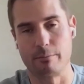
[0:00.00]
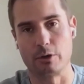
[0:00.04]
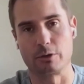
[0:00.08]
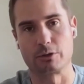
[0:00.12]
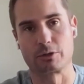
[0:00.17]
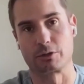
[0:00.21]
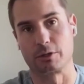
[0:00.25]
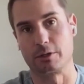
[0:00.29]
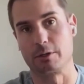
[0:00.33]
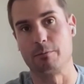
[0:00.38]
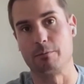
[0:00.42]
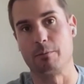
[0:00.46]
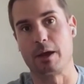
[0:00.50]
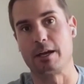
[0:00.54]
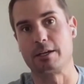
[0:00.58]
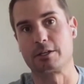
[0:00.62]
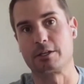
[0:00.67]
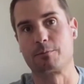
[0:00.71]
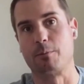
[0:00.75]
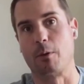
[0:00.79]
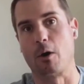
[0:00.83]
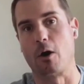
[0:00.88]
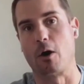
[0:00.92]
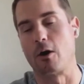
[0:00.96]
mostly
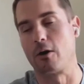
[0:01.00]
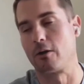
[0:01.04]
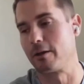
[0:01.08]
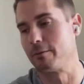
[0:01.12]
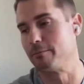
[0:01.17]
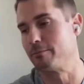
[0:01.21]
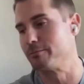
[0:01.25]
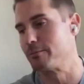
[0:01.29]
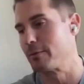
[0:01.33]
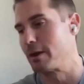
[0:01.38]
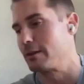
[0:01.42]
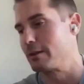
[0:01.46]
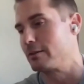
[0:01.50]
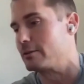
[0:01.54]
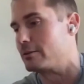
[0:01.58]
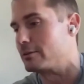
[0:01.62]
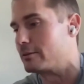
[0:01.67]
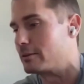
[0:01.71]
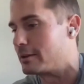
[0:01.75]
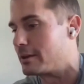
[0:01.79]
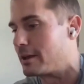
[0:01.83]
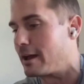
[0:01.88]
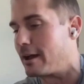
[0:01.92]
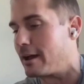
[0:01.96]
baseball. I
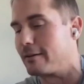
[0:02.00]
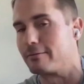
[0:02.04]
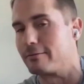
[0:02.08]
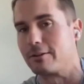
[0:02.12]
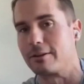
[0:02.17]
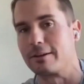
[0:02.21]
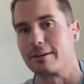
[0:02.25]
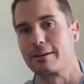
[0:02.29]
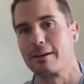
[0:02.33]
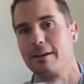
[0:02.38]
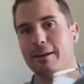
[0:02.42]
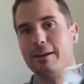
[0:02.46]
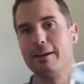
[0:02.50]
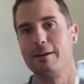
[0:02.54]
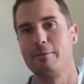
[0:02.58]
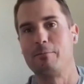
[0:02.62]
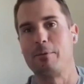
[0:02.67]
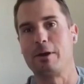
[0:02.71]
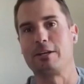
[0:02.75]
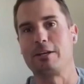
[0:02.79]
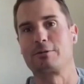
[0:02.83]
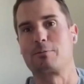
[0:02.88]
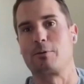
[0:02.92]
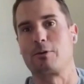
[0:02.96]
literally have like
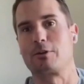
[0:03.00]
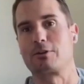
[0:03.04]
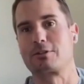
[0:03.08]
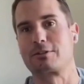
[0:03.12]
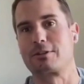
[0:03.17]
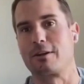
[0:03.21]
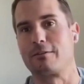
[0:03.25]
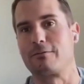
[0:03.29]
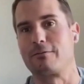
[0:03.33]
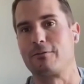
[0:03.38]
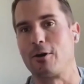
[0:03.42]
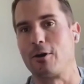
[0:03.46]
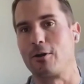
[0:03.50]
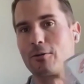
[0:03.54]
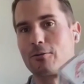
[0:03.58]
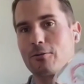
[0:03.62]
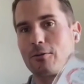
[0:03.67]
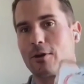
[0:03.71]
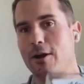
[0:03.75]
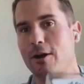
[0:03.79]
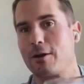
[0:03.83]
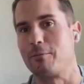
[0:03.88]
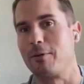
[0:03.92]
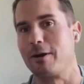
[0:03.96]
baseball stuff all
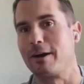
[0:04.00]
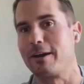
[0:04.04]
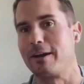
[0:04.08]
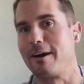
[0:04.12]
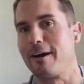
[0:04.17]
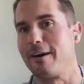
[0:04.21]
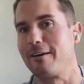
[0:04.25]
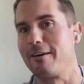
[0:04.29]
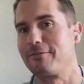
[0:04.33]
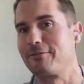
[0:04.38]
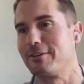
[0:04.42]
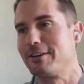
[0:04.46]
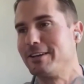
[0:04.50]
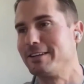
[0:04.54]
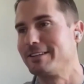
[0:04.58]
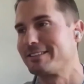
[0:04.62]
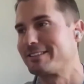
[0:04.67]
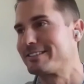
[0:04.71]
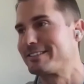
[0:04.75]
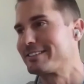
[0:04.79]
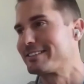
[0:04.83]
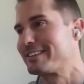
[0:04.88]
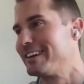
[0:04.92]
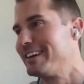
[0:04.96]
around my
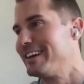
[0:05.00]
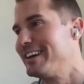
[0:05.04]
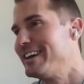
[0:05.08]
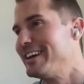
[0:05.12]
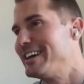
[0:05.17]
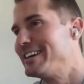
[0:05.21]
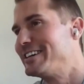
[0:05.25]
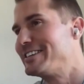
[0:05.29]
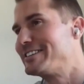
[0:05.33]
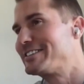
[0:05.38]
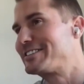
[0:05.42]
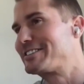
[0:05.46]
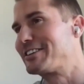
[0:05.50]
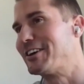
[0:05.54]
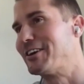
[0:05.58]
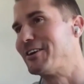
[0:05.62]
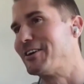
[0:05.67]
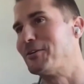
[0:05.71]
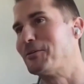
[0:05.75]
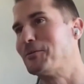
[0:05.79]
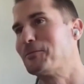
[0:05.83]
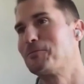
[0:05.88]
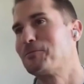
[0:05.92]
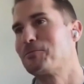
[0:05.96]
office.
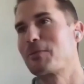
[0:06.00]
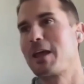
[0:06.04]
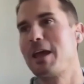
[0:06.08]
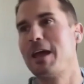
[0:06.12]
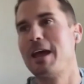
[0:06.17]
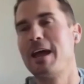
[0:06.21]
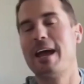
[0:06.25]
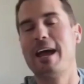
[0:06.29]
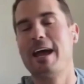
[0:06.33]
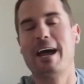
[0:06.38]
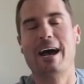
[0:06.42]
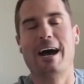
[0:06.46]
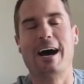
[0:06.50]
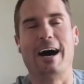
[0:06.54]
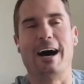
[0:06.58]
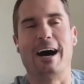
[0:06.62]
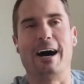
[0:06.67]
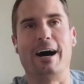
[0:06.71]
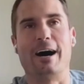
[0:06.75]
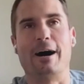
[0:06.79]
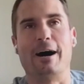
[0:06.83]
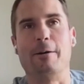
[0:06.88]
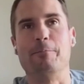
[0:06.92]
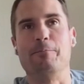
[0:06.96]
So,
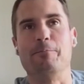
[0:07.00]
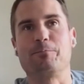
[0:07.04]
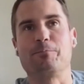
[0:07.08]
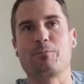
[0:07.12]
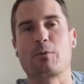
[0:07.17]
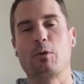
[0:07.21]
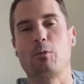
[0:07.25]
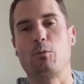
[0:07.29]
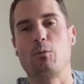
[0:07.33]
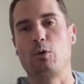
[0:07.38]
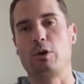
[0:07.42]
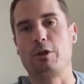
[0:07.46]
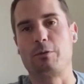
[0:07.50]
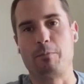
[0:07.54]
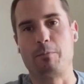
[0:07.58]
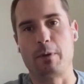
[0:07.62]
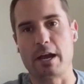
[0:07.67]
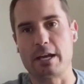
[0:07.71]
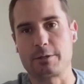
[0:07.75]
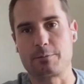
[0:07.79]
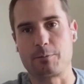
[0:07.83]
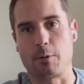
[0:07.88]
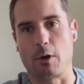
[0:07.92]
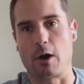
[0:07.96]
with
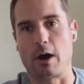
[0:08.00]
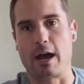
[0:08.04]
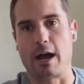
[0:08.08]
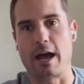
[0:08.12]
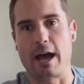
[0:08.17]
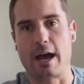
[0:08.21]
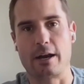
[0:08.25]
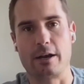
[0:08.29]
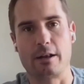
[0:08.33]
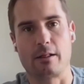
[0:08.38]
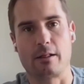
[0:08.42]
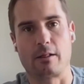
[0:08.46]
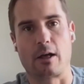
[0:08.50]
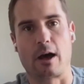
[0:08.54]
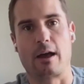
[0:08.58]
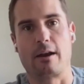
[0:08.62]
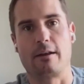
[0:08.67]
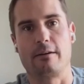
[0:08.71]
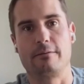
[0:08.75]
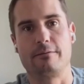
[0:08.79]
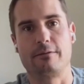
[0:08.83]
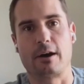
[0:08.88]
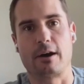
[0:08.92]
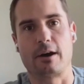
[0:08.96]
baseball, I had a
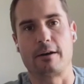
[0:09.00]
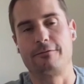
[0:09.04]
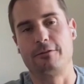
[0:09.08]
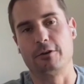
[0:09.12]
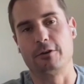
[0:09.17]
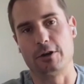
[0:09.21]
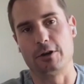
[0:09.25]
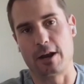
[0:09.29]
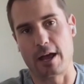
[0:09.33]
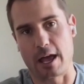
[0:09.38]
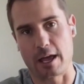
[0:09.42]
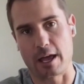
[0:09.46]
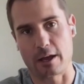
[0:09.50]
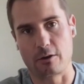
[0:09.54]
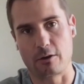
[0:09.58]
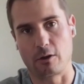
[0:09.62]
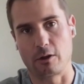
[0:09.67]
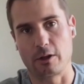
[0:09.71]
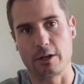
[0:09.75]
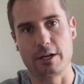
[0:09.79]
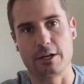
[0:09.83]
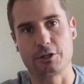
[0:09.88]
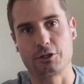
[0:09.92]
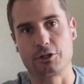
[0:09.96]
lot of foot and
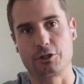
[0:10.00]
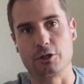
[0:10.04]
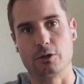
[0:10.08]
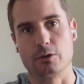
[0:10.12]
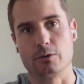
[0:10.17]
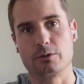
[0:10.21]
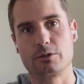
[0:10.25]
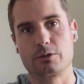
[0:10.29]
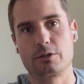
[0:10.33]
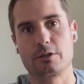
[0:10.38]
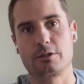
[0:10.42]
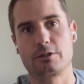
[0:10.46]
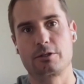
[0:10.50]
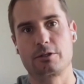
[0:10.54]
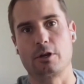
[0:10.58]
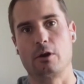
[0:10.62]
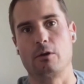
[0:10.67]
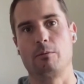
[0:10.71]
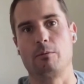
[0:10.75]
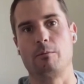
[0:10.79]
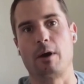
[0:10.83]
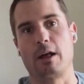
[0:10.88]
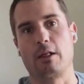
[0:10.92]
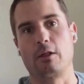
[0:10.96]
ankle issues.
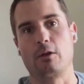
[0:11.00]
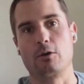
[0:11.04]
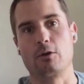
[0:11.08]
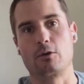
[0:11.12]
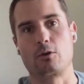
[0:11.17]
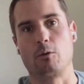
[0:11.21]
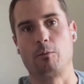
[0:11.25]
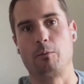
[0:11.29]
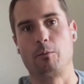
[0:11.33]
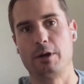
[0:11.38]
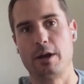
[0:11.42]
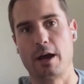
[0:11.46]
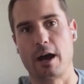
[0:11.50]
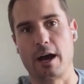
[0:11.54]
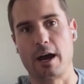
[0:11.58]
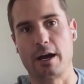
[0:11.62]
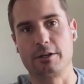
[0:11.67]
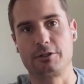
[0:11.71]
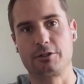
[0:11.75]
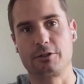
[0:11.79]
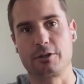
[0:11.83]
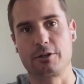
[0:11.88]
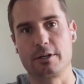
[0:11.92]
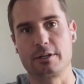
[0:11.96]
So my local
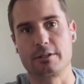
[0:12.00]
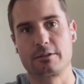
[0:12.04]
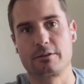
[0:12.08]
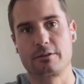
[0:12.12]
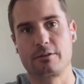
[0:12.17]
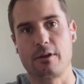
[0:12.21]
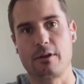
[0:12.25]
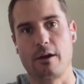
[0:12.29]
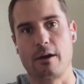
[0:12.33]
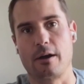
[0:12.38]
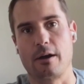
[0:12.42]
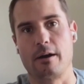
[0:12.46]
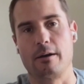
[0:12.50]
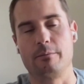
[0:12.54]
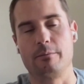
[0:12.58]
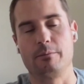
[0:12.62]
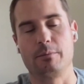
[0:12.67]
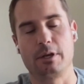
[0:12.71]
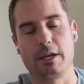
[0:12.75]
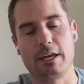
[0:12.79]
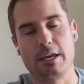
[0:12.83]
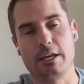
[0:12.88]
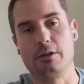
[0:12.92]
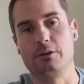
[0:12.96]
podiatrist,
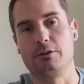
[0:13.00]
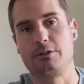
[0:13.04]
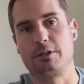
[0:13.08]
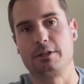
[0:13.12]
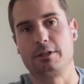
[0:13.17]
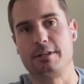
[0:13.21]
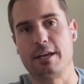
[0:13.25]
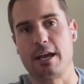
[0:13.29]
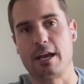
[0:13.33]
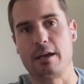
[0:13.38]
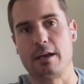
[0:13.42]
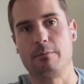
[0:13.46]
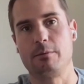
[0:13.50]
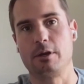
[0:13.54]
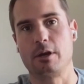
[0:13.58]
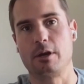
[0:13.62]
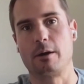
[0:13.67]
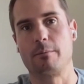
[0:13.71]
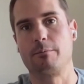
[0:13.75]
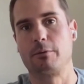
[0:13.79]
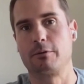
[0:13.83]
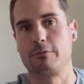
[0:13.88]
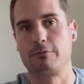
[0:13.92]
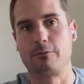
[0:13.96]
he used to tape
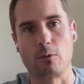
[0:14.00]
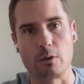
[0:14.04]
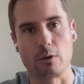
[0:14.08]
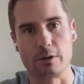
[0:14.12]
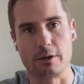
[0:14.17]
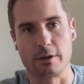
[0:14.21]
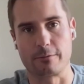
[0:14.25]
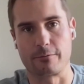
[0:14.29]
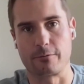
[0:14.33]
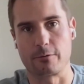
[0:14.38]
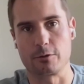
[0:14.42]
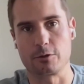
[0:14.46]
me up before